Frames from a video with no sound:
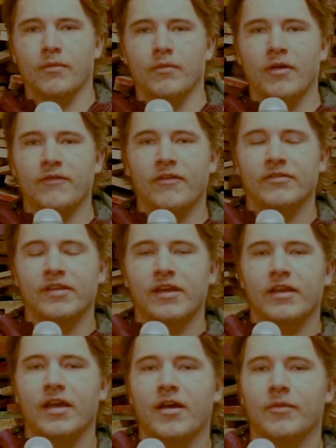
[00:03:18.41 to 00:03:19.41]
my favorite thing,
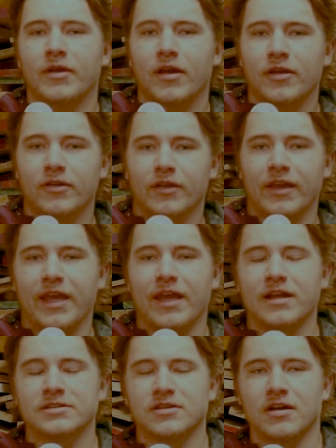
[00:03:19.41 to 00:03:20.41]
yeah, we got to do like
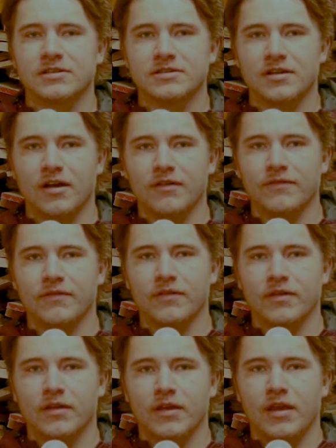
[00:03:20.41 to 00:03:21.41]
hands on stuff
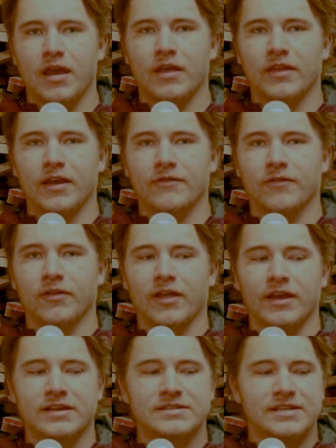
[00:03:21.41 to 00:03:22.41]
and like for
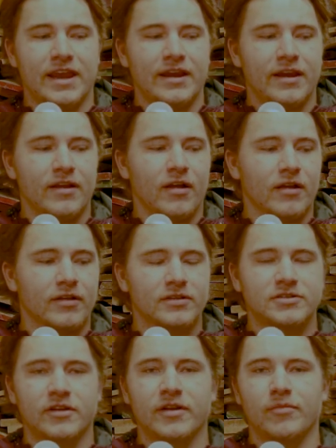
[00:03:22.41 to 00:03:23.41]
like staining on
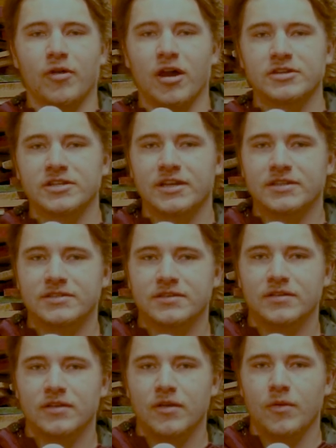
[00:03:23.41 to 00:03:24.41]
certain projects.
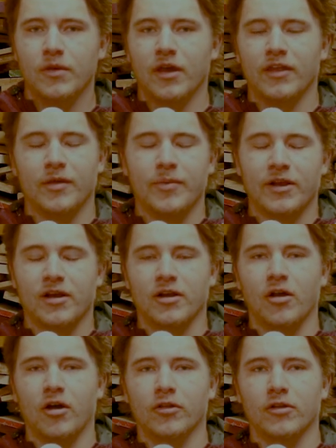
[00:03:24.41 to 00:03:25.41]
We got to like pick our
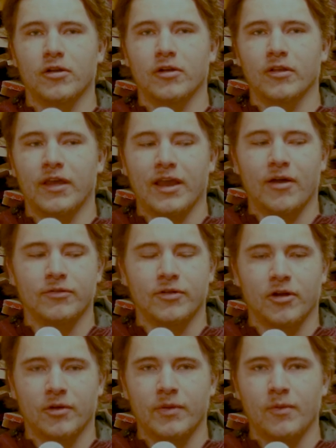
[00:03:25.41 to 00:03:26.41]
color, like how
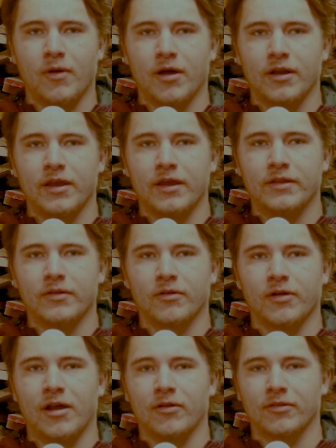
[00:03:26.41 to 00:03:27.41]
dark we want it or
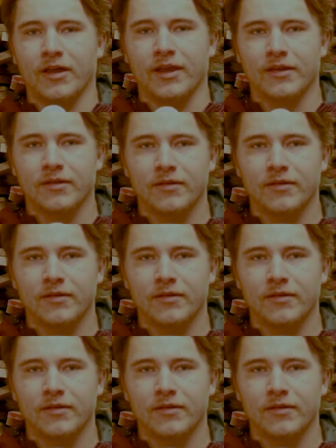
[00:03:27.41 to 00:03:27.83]
how light